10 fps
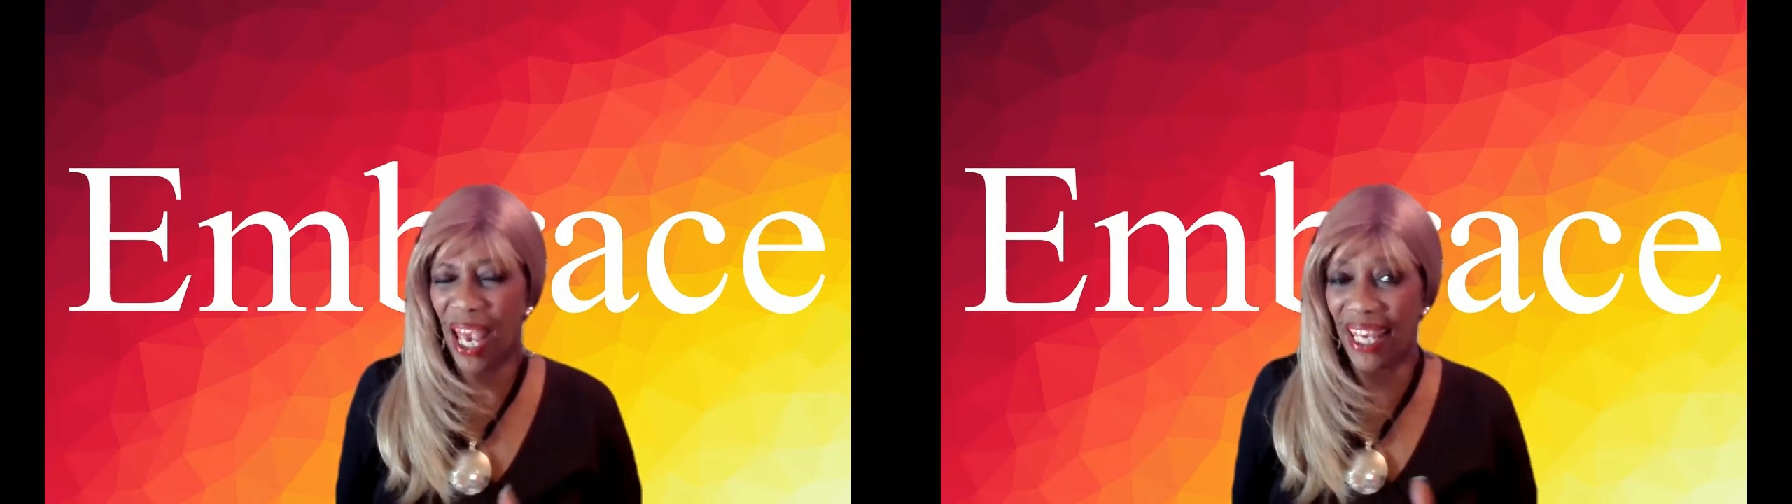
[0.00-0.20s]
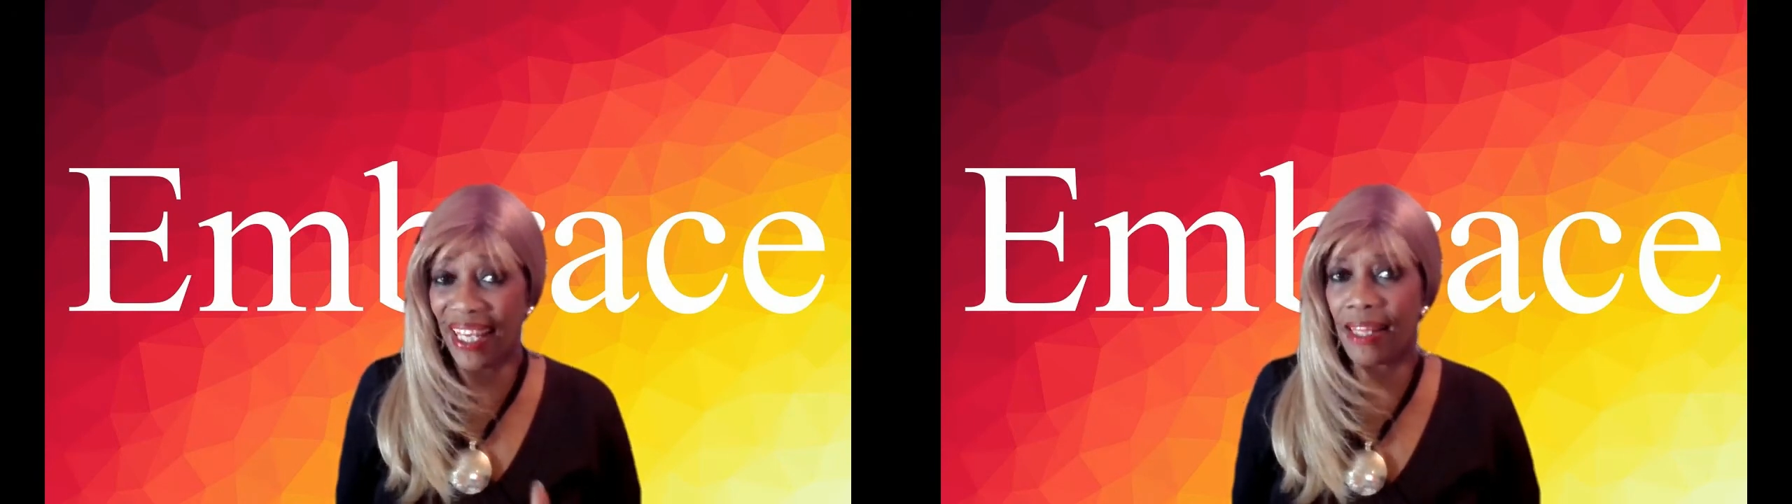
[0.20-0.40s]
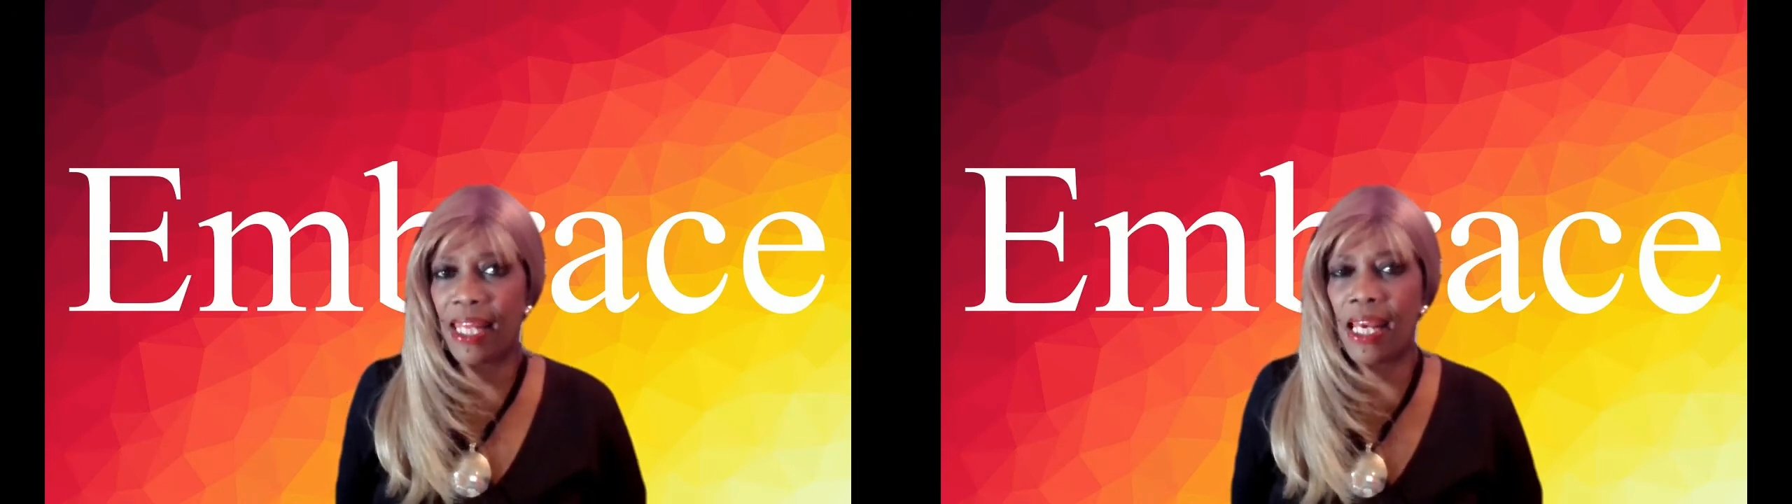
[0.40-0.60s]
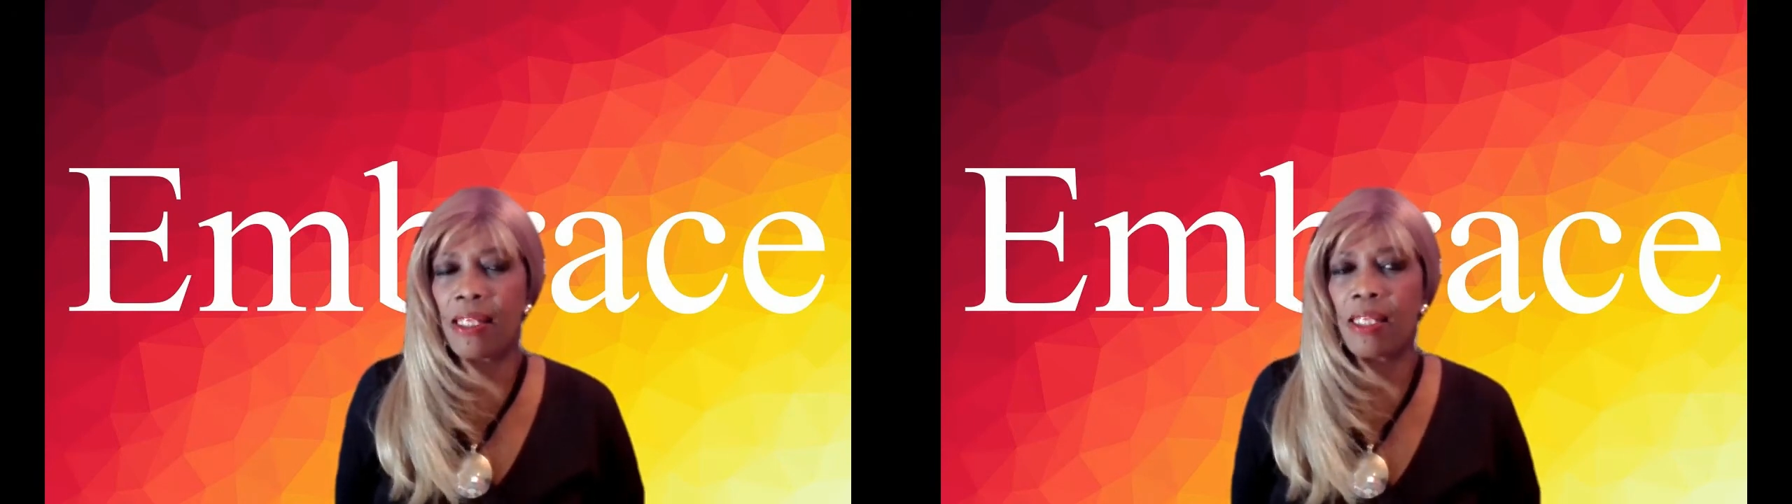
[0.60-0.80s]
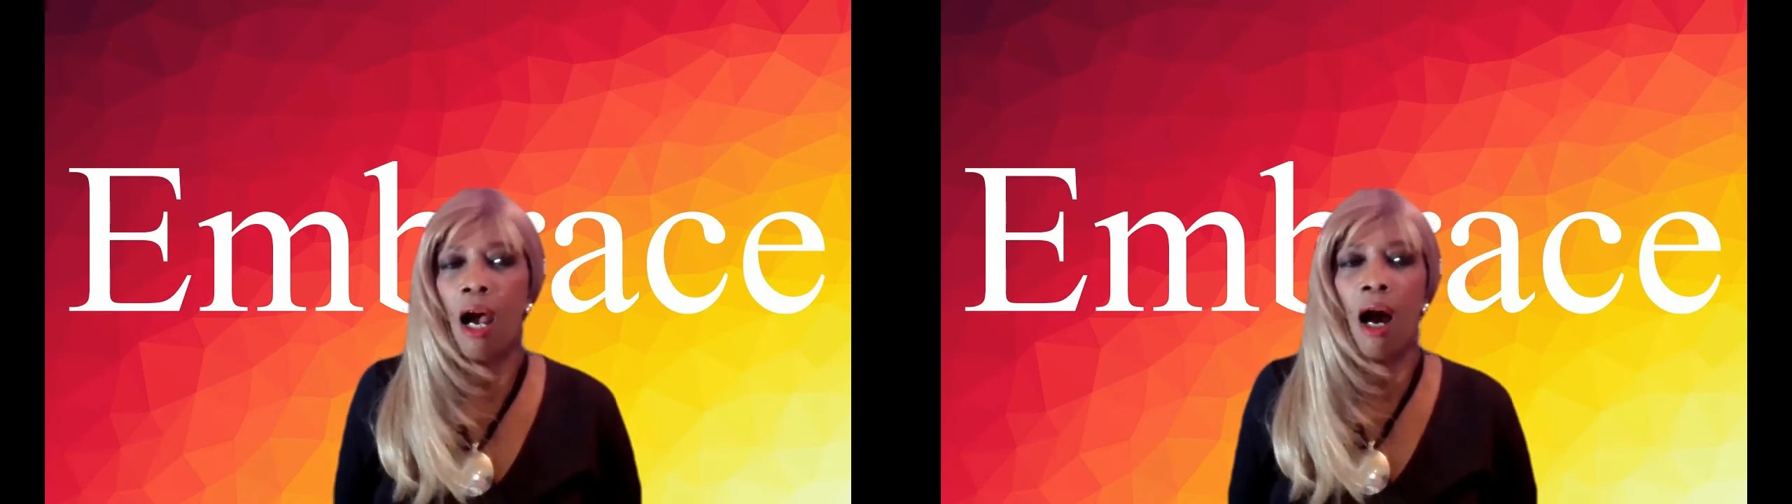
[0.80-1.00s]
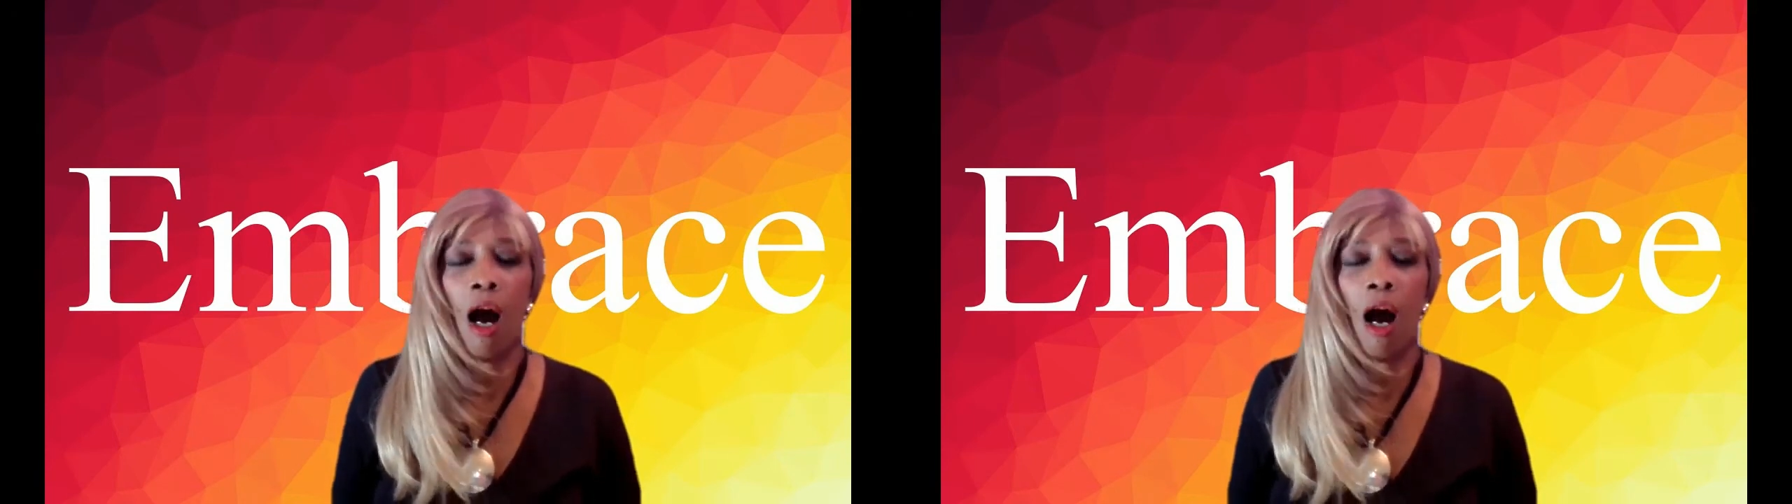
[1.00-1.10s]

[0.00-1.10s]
And get this,